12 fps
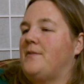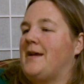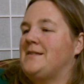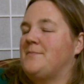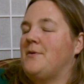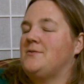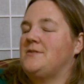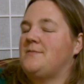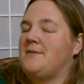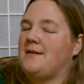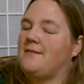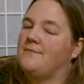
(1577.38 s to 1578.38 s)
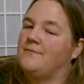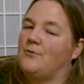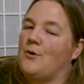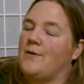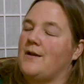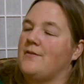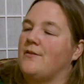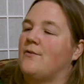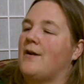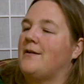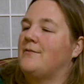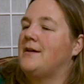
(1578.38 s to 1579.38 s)
as opposed to being growing on the
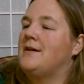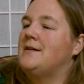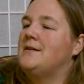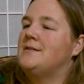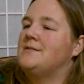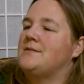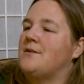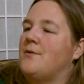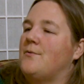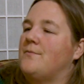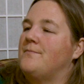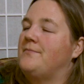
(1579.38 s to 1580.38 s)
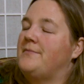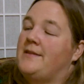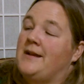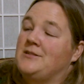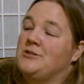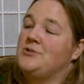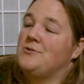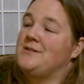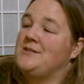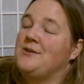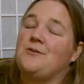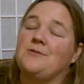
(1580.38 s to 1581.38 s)
ground. So that's your
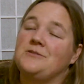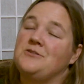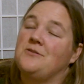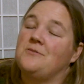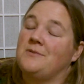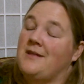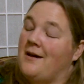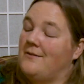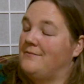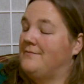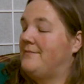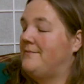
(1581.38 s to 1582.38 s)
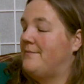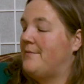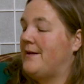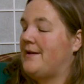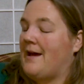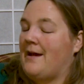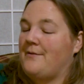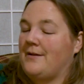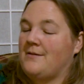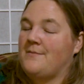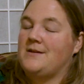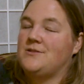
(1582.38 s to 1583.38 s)
choice. So you could do it without, but I
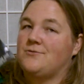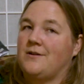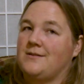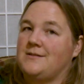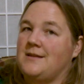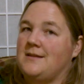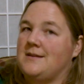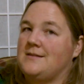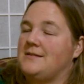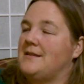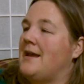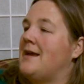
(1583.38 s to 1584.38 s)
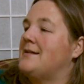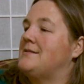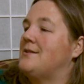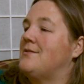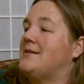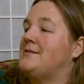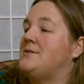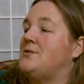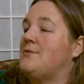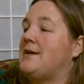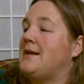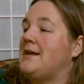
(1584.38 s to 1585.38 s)
recommend trellising this. And so that's
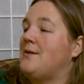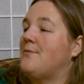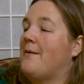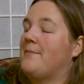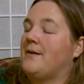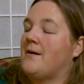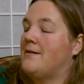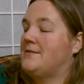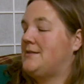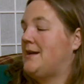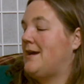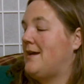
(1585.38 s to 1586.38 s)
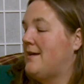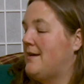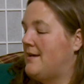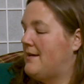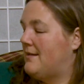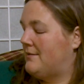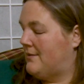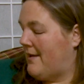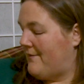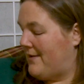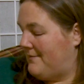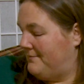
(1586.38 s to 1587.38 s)
zucchini rampicante.
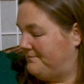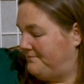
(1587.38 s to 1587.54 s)
Love it.